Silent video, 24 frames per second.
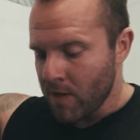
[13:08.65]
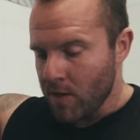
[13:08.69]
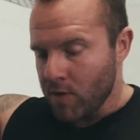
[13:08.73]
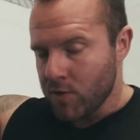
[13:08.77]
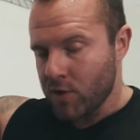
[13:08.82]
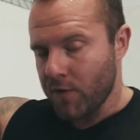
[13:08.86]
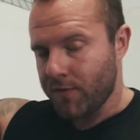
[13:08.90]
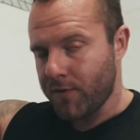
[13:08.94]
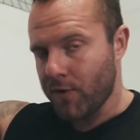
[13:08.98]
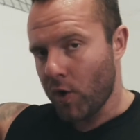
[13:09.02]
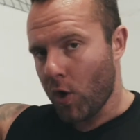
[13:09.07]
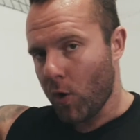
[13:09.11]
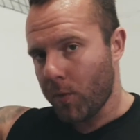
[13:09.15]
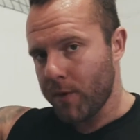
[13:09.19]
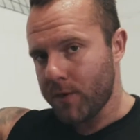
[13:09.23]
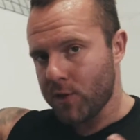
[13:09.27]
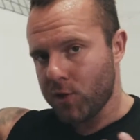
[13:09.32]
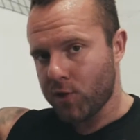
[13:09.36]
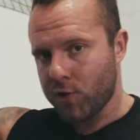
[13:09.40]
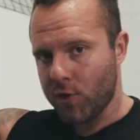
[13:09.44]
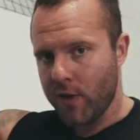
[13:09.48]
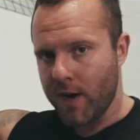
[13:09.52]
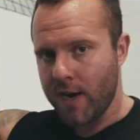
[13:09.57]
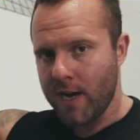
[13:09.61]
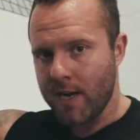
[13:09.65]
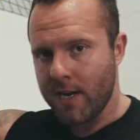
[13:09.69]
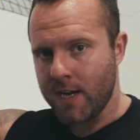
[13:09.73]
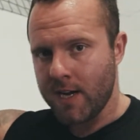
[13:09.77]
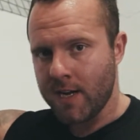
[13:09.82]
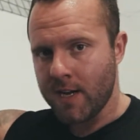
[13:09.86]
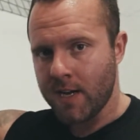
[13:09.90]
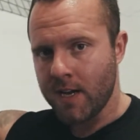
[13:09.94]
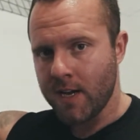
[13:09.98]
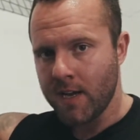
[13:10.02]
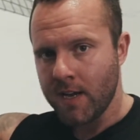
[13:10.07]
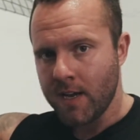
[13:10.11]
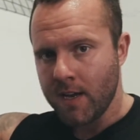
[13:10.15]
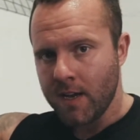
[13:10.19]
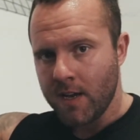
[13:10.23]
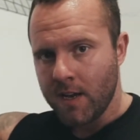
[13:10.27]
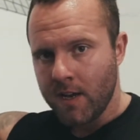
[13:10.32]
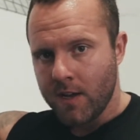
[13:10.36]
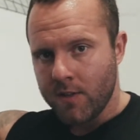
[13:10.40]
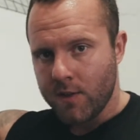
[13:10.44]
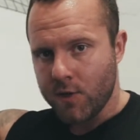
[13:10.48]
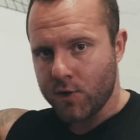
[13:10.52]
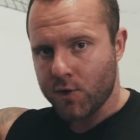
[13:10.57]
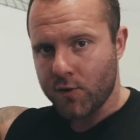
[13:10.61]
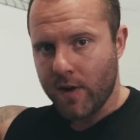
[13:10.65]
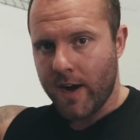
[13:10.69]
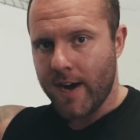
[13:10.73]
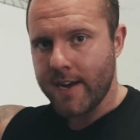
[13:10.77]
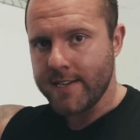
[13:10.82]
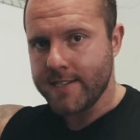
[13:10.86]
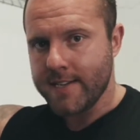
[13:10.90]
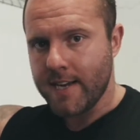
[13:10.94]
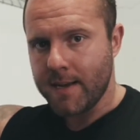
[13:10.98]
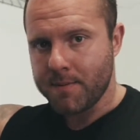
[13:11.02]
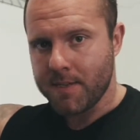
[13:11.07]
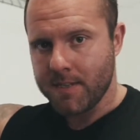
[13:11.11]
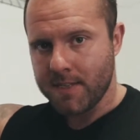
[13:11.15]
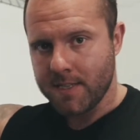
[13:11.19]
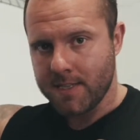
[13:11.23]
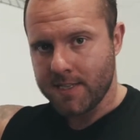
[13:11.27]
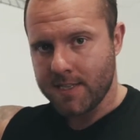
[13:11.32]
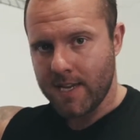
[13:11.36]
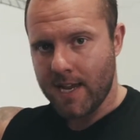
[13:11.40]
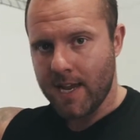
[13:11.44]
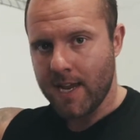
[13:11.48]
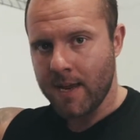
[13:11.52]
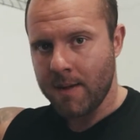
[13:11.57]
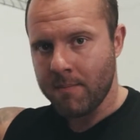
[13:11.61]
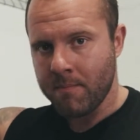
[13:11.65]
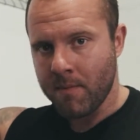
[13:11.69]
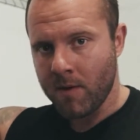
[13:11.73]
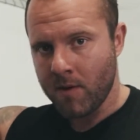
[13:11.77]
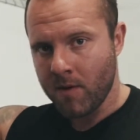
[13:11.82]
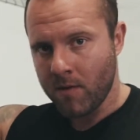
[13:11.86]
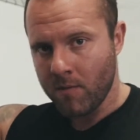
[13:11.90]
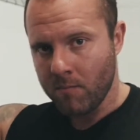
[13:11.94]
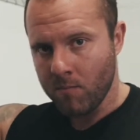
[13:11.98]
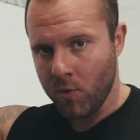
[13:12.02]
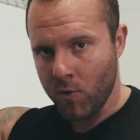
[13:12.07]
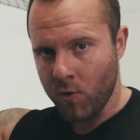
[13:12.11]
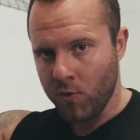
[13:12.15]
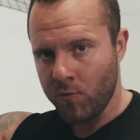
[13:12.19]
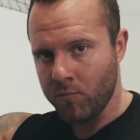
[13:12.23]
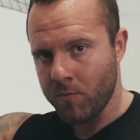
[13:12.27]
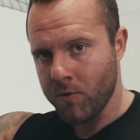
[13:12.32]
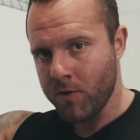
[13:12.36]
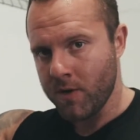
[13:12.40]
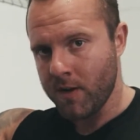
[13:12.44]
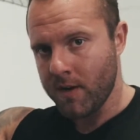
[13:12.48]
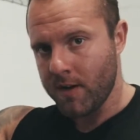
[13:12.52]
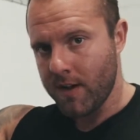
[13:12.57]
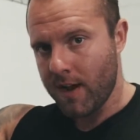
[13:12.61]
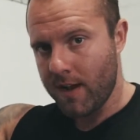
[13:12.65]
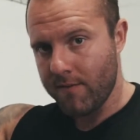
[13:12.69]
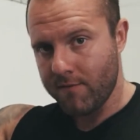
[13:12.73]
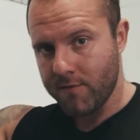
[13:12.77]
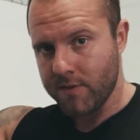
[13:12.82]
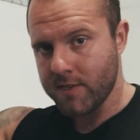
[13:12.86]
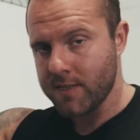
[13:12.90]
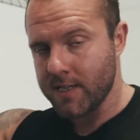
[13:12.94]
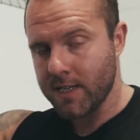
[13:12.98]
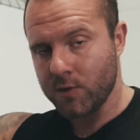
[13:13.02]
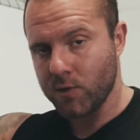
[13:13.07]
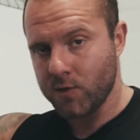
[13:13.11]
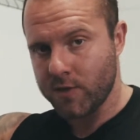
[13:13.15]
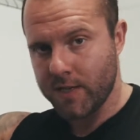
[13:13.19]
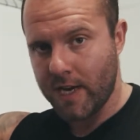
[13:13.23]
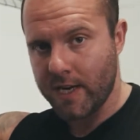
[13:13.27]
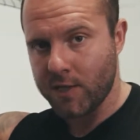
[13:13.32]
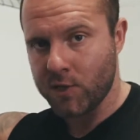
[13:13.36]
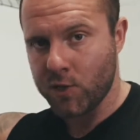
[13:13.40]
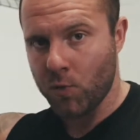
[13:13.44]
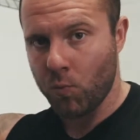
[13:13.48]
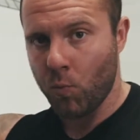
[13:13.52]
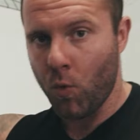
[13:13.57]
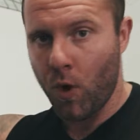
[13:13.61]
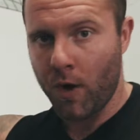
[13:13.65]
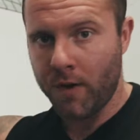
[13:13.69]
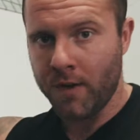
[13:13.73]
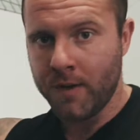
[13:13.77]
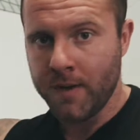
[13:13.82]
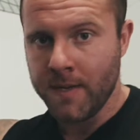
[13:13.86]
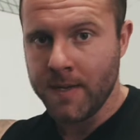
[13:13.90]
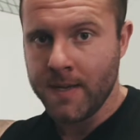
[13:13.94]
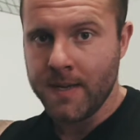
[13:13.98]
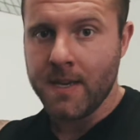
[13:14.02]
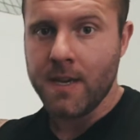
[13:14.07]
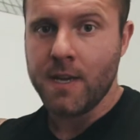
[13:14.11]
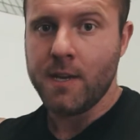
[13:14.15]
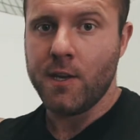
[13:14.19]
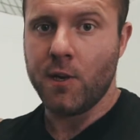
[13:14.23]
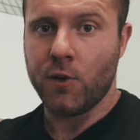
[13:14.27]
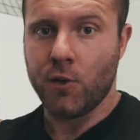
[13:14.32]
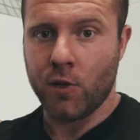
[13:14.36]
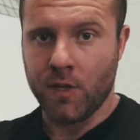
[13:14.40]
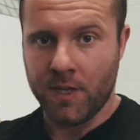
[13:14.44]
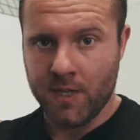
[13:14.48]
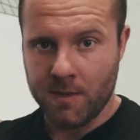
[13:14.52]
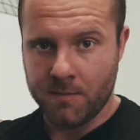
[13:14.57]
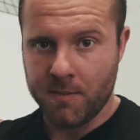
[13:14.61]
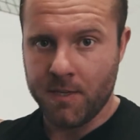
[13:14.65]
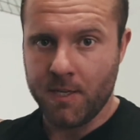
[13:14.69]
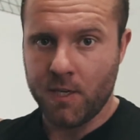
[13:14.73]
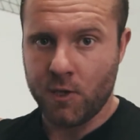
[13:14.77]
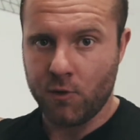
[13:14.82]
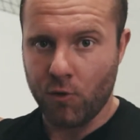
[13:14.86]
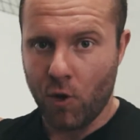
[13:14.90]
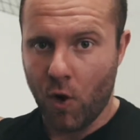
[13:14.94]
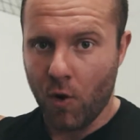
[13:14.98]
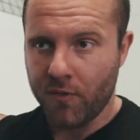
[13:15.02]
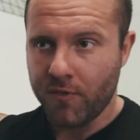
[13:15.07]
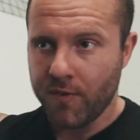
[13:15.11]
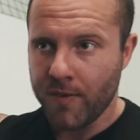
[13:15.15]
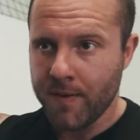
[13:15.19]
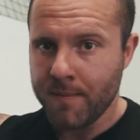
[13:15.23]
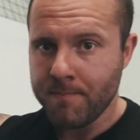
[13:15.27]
So if you're always training the triceps in the same movement every single session, 1, you're going to limit your growth.